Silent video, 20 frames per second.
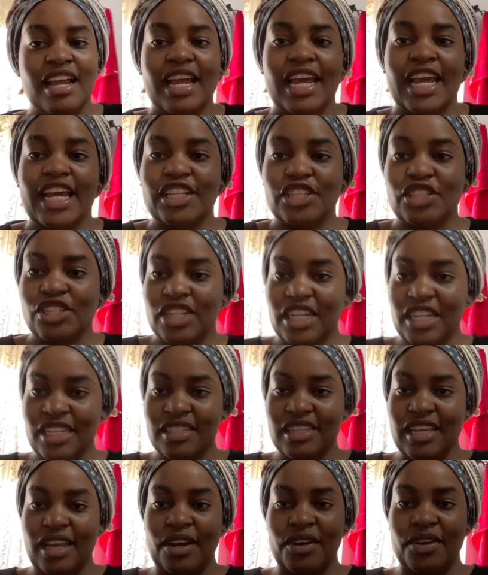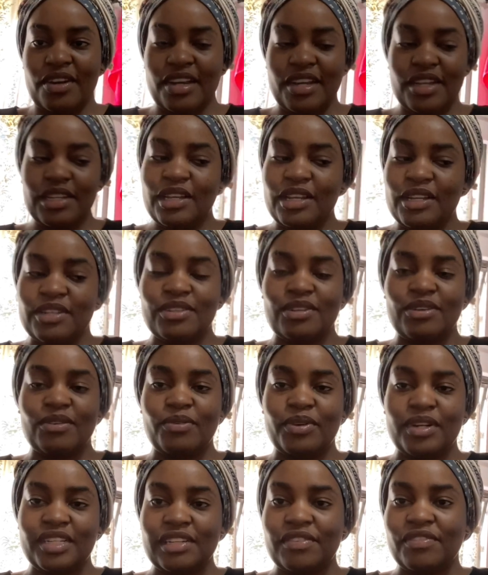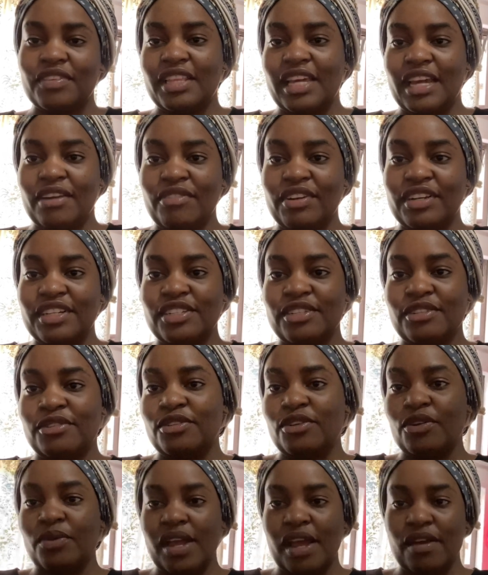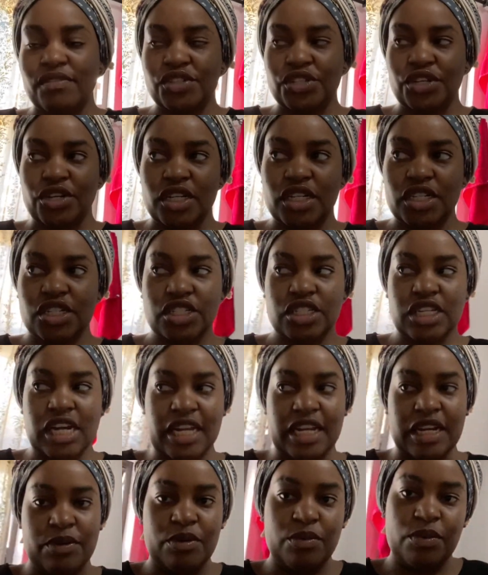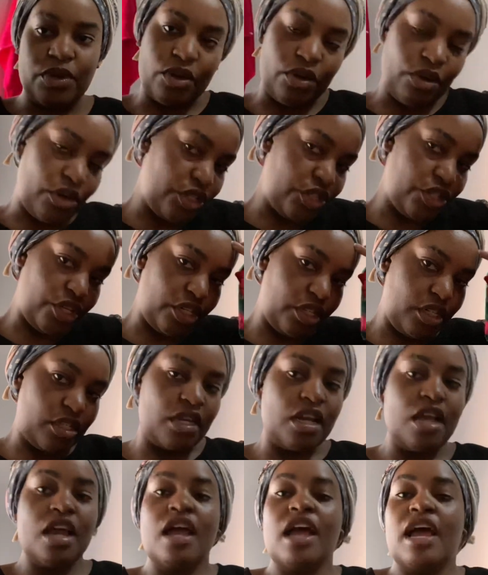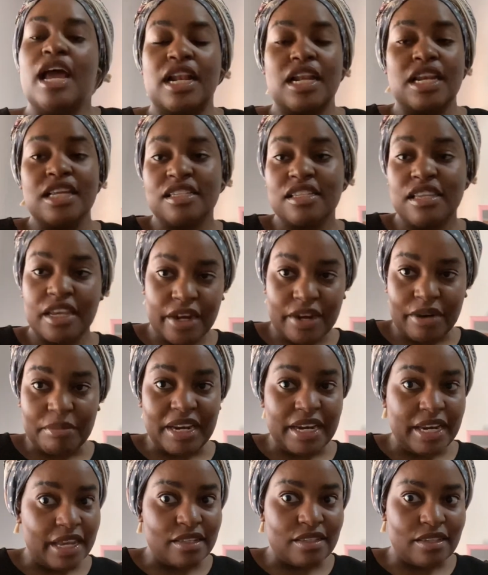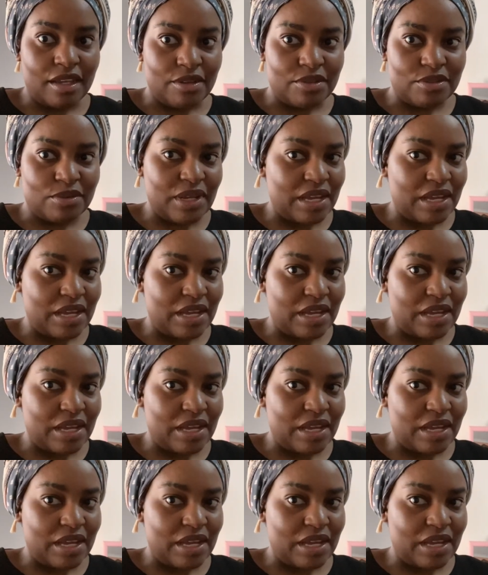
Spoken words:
it's today, Saturday, and so we're Seventh-day Adventist, and so we have church, and I go to church at least here in my dad's house.